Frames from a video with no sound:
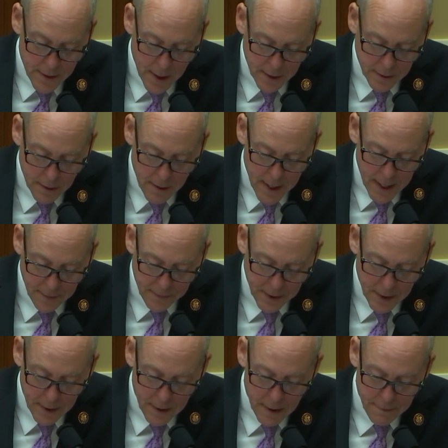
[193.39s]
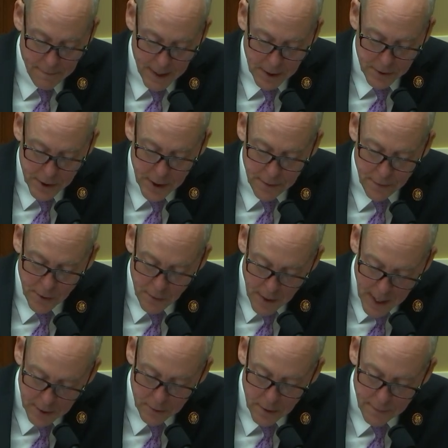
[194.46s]
Dr. Anthony Fauci, the
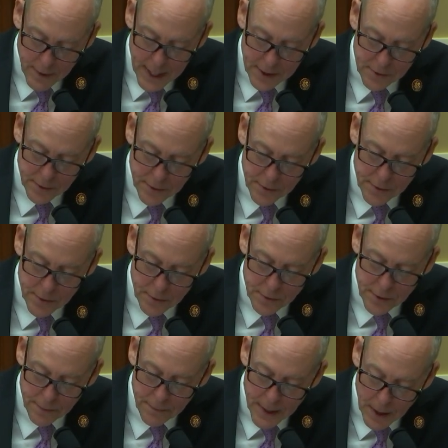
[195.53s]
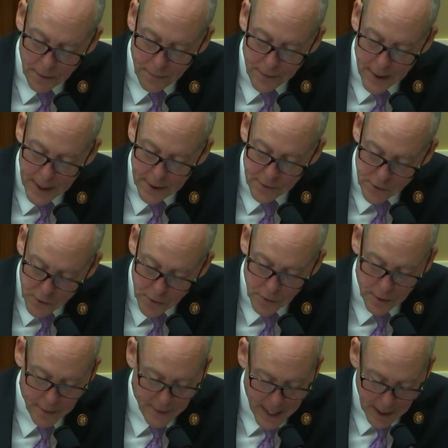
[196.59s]
Director of National Institutes of Health,
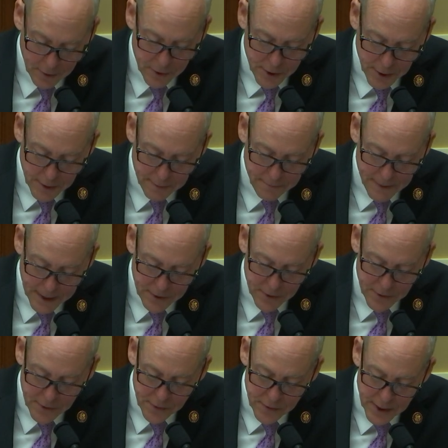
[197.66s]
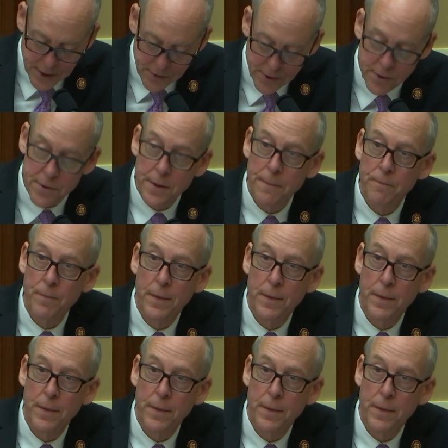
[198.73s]
Institute of Allergy and Infectious Diseases.